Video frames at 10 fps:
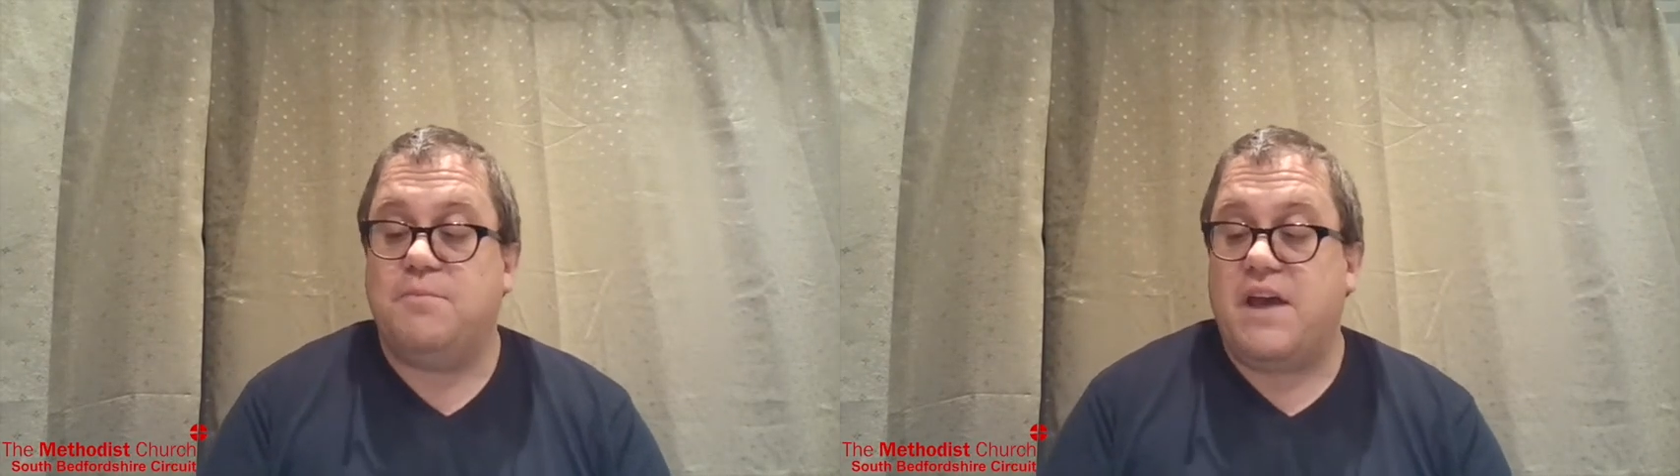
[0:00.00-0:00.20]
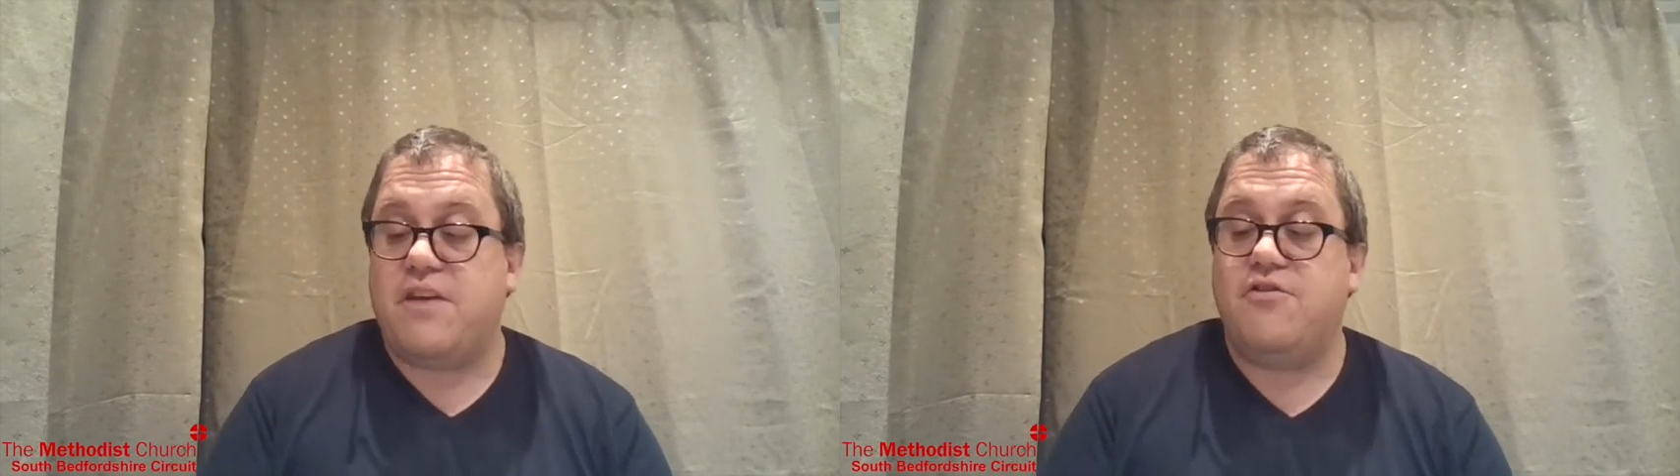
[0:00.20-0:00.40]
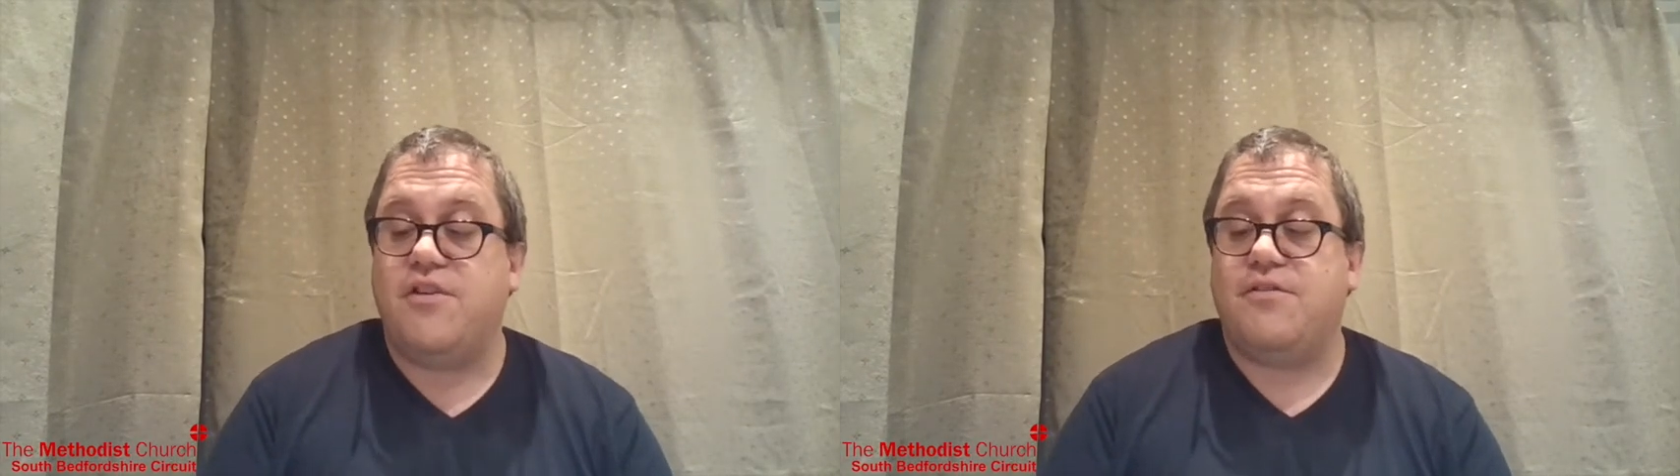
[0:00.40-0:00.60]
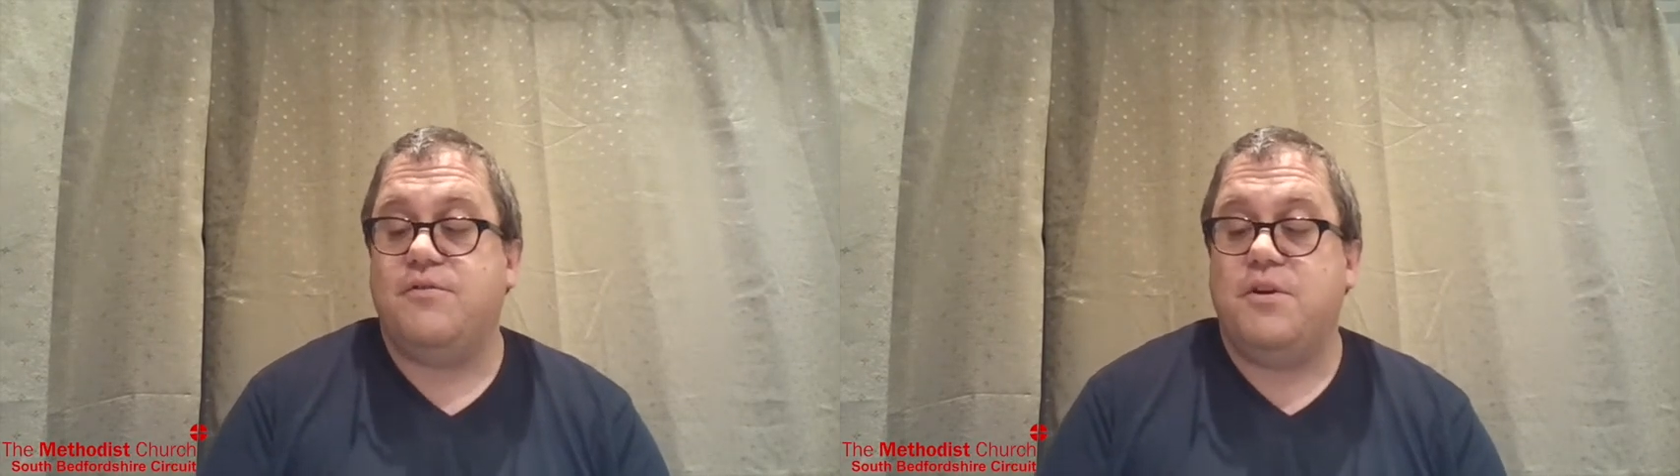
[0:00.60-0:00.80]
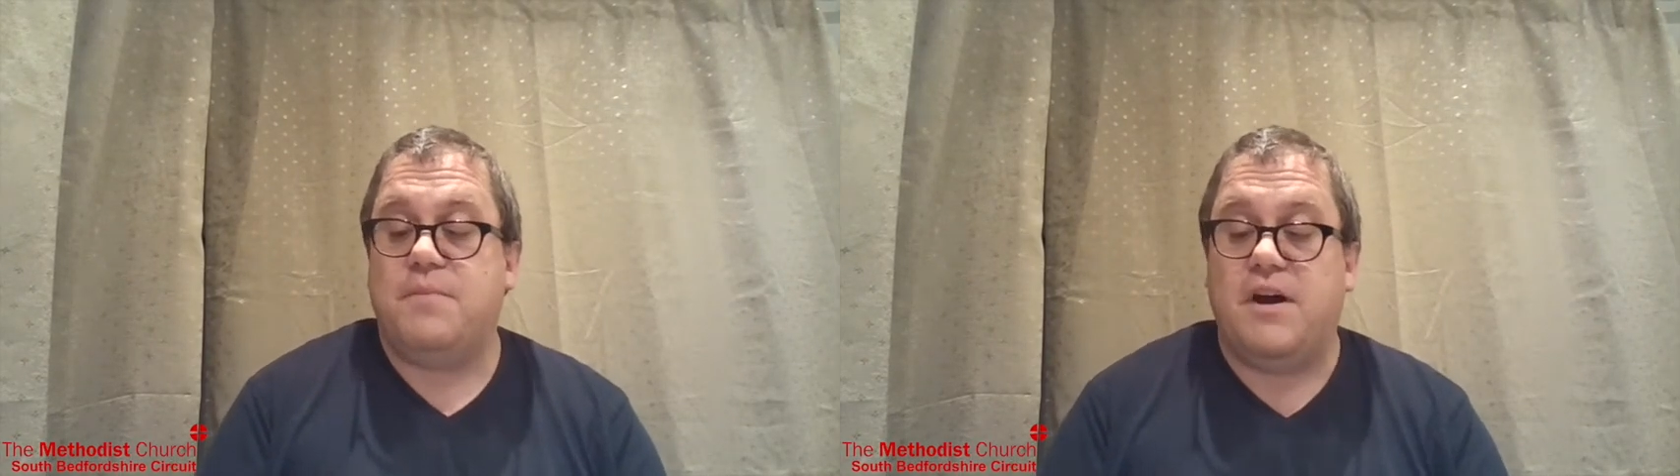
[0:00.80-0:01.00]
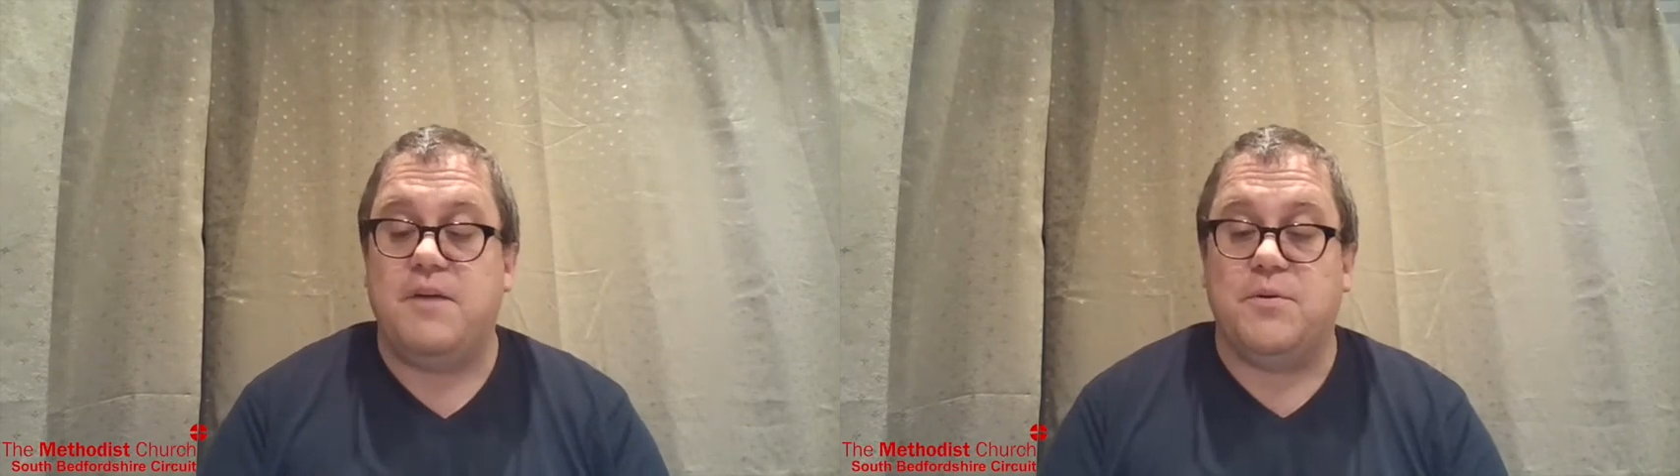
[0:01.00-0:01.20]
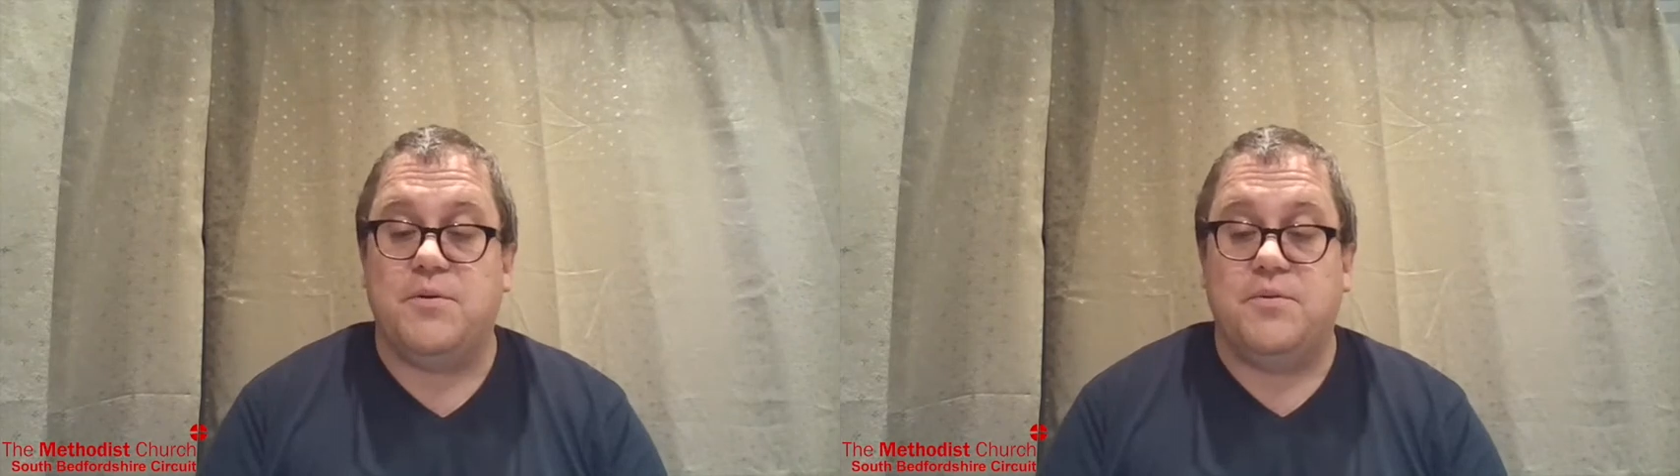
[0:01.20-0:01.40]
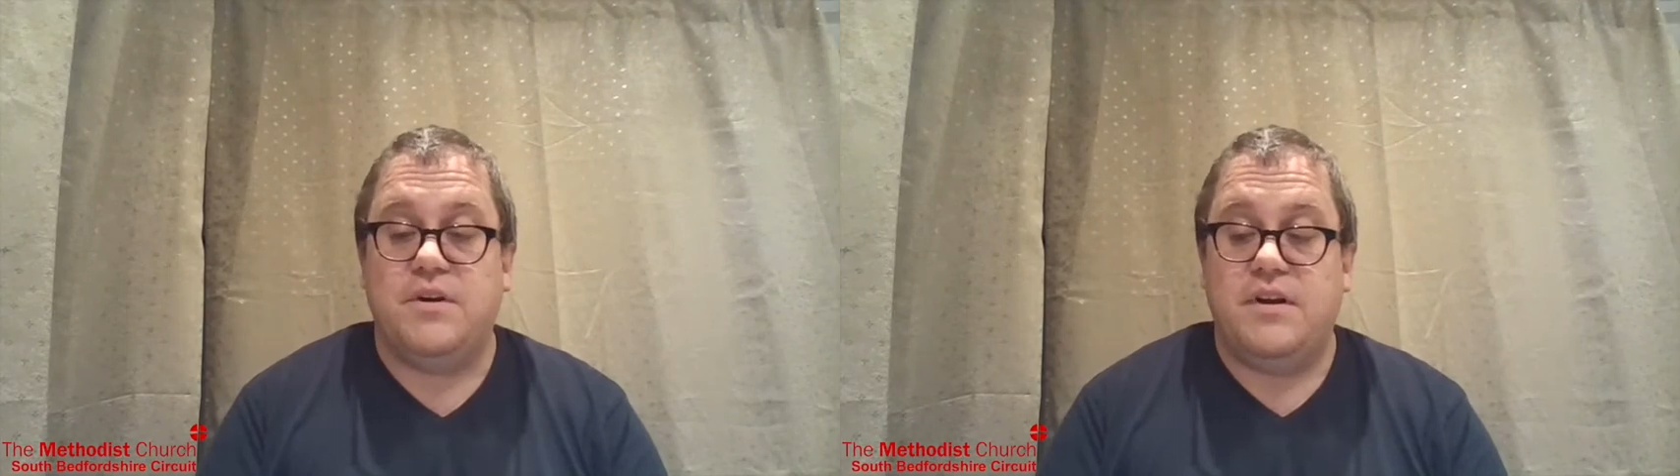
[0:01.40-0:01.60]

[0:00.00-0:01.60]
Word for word: passages from the Bible